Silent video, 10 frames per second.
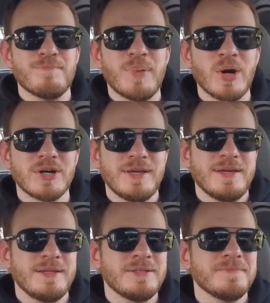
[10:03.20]

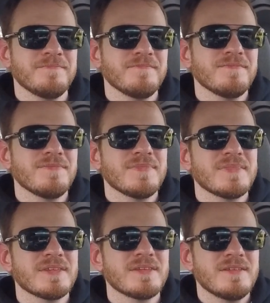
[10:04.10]
bargain.
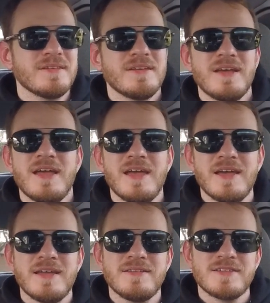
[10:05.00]

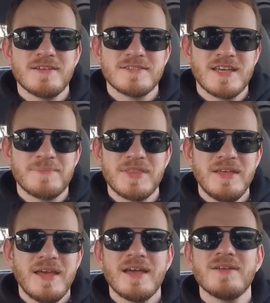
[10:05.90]
And on top of
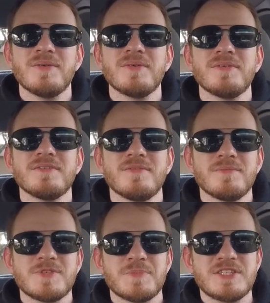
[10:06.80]
that,
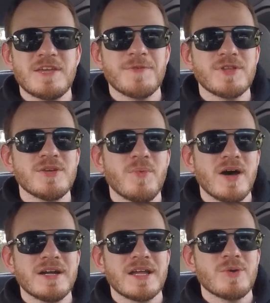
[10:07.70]
specifically, why
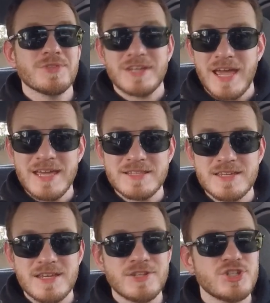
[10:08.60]
did I go with an
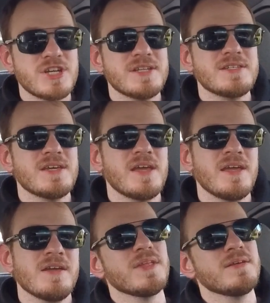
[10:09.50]
18
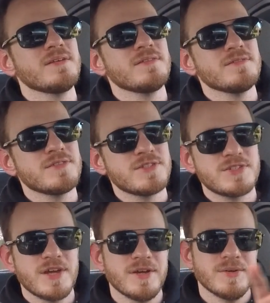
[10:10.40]
GT?
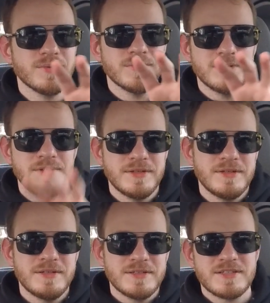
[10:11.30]
So
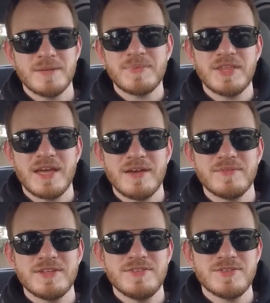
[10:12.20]
on top of that,
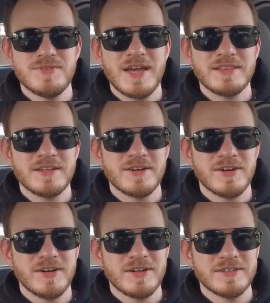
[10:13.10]
when you do get the
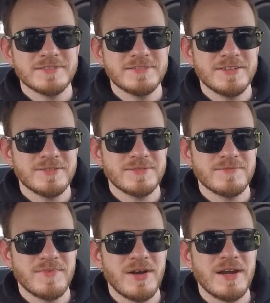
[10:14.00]
car, you know,
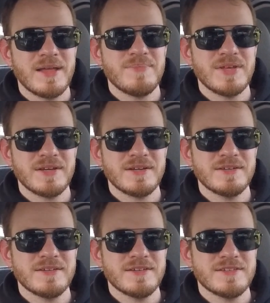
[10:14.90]
why did I pick
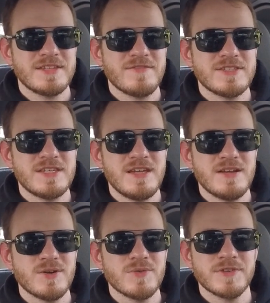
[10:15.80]
17
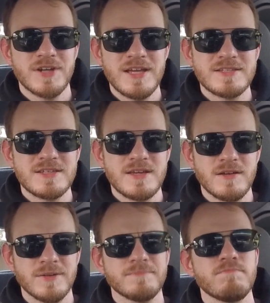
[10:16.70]
over an 18, or